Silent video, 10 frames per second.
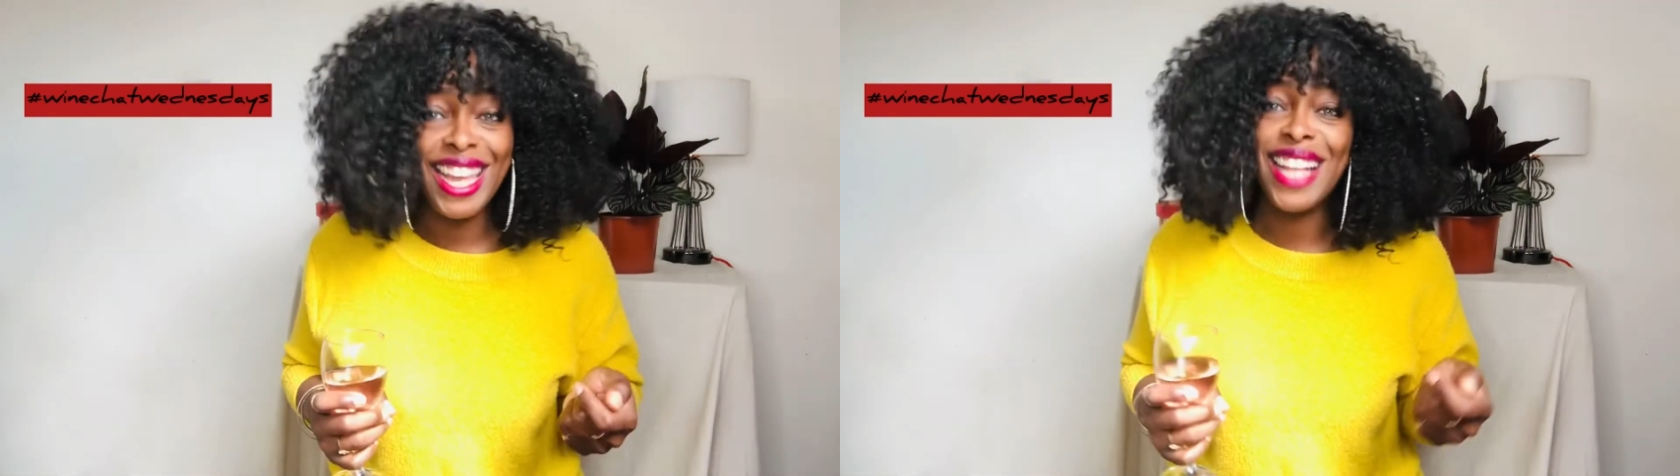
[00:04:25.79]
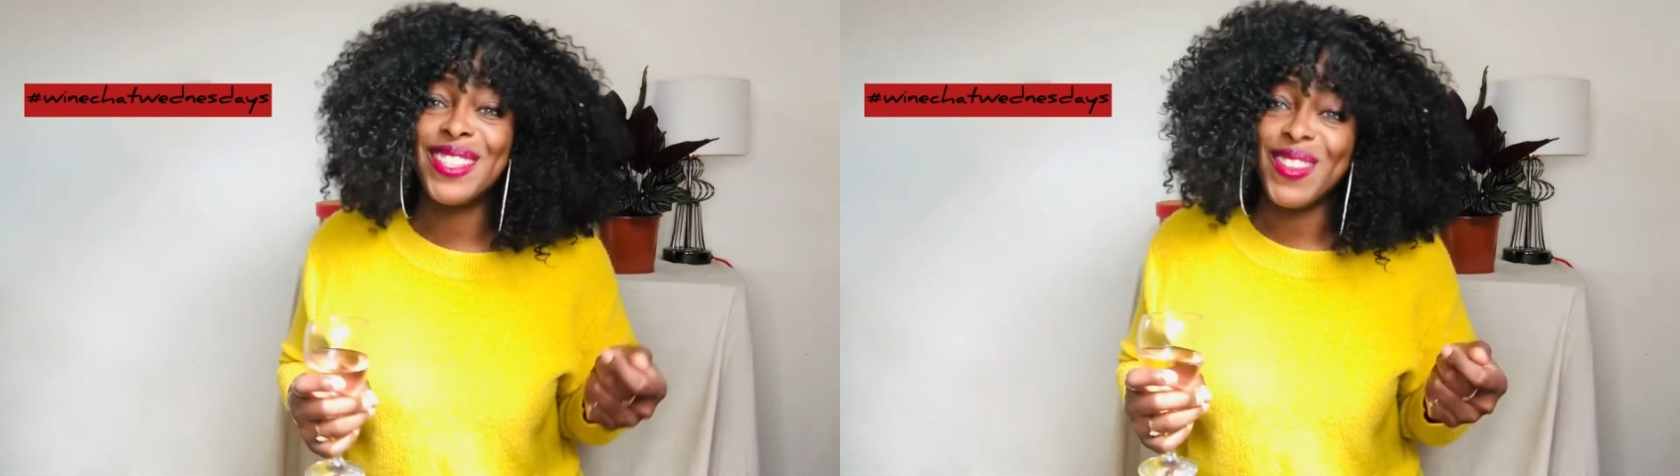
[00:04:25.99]

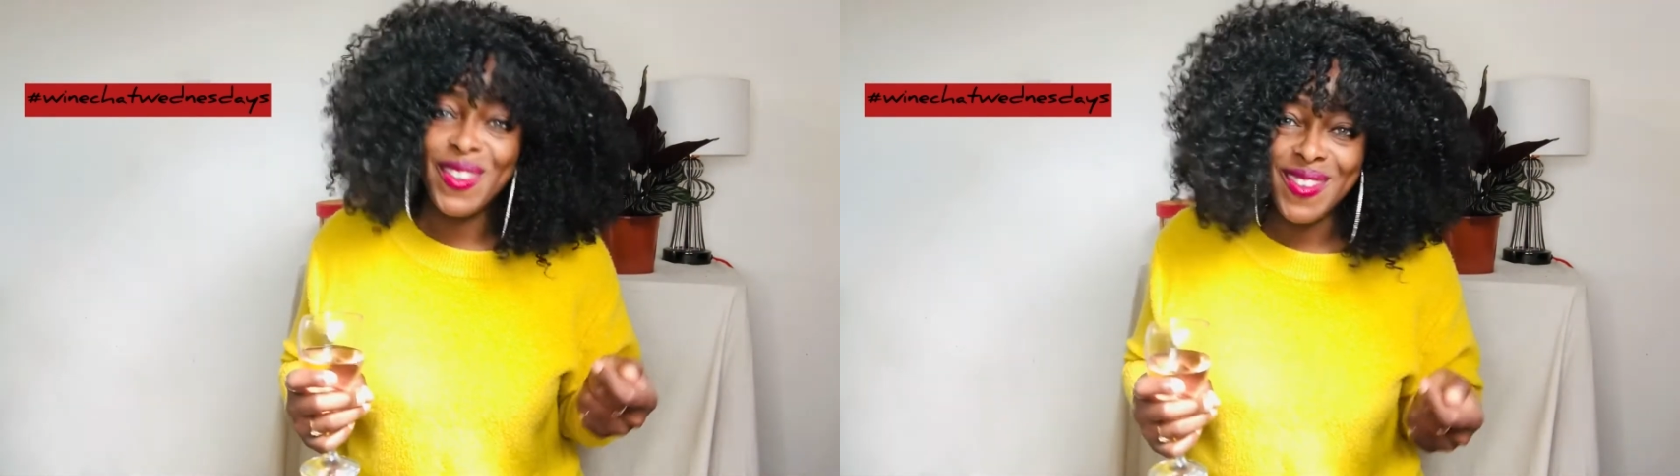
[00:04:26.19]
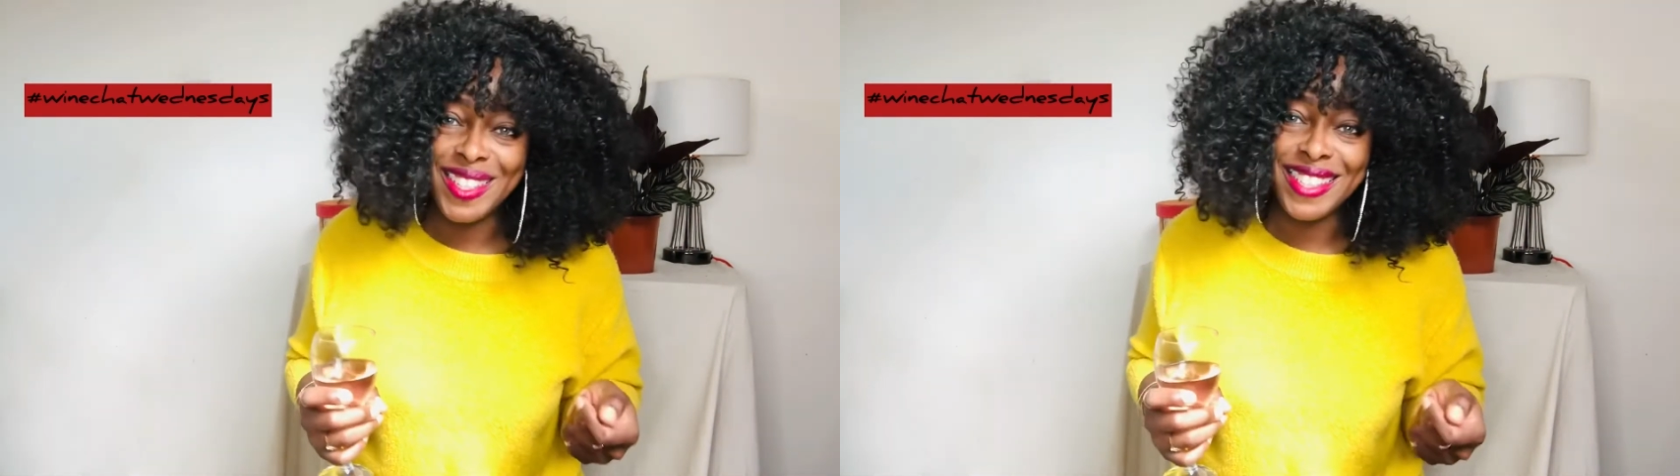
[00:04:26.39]
As
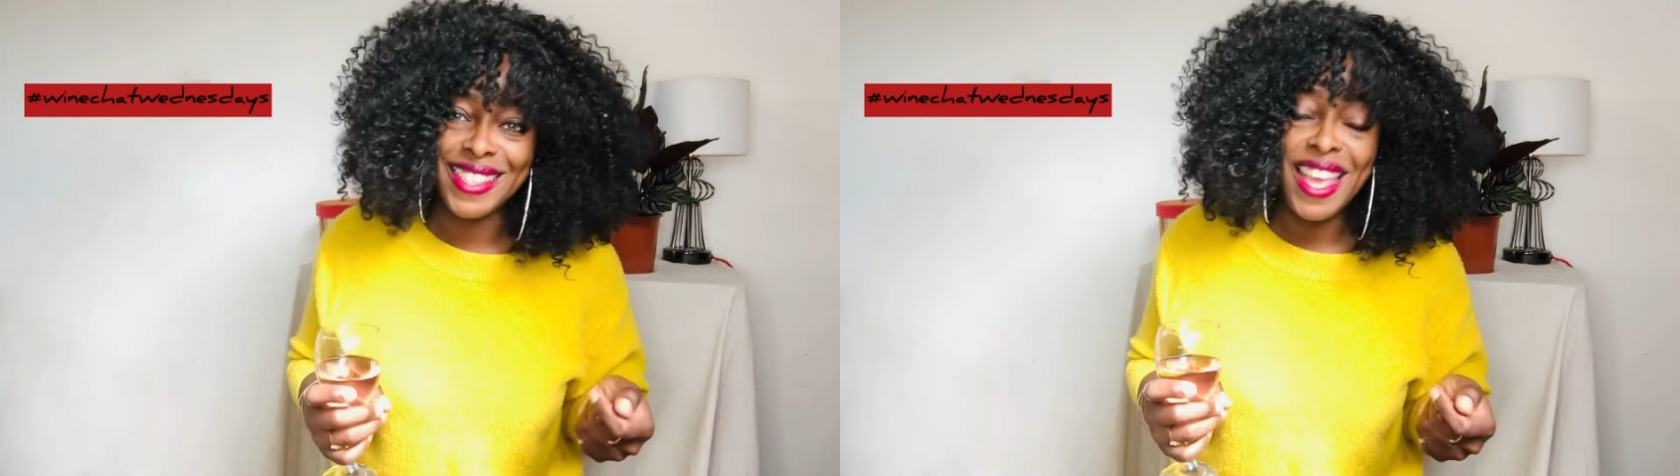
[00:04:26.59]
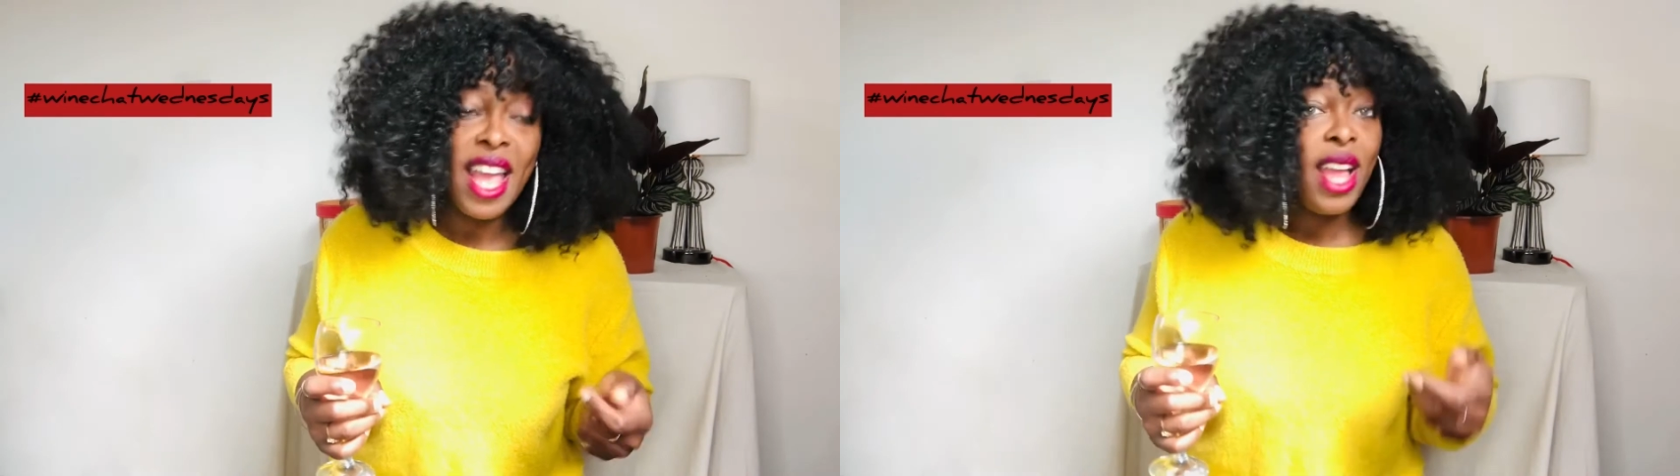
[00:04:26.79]
always,
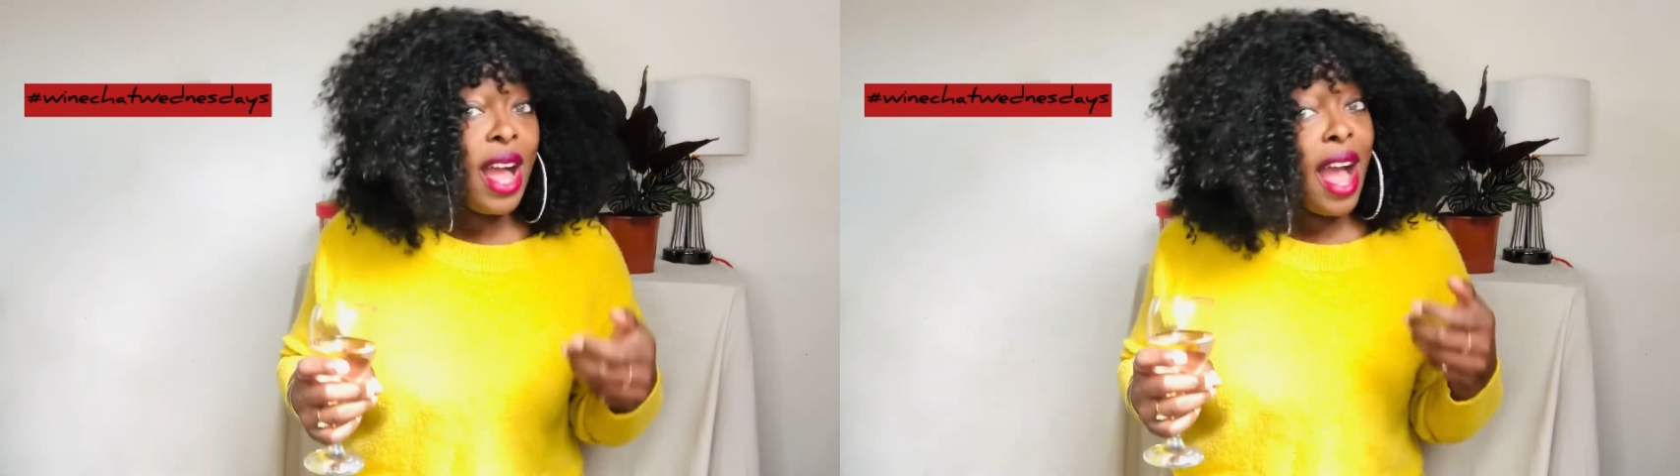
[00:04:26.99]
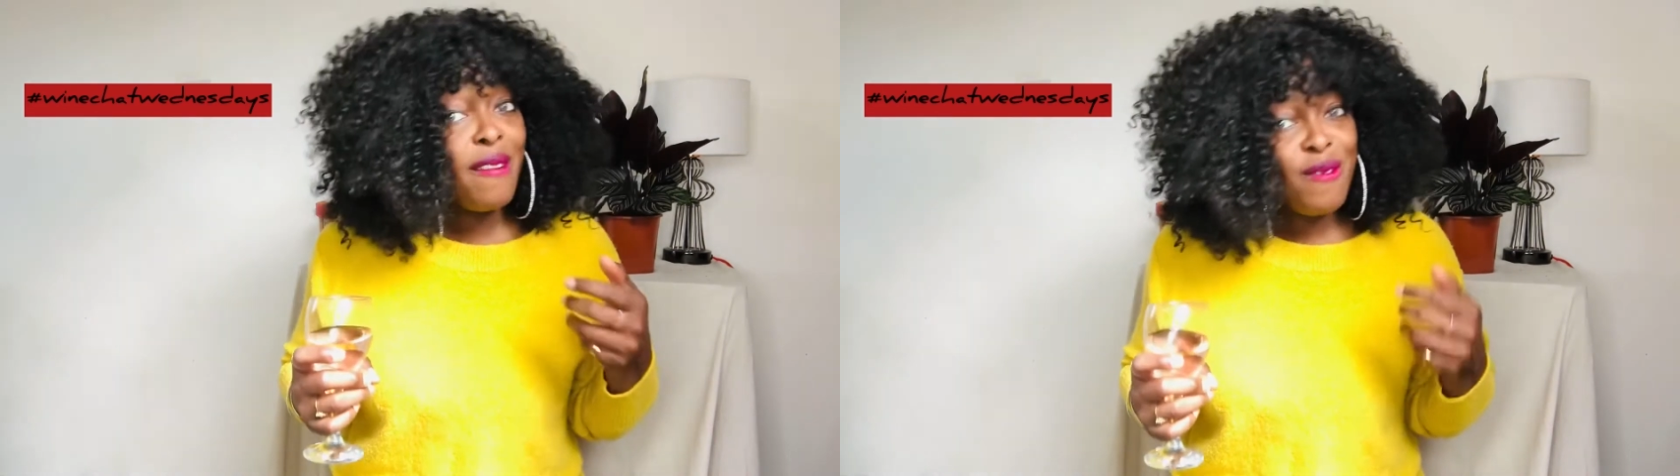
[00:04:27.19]

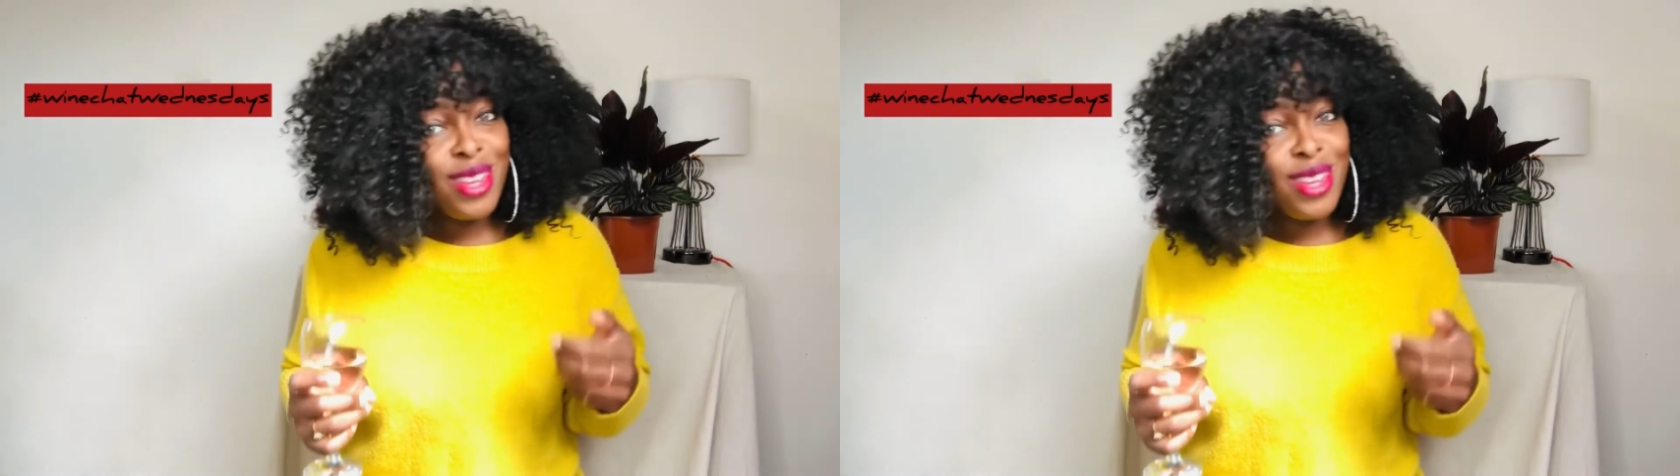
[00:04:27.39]
I'm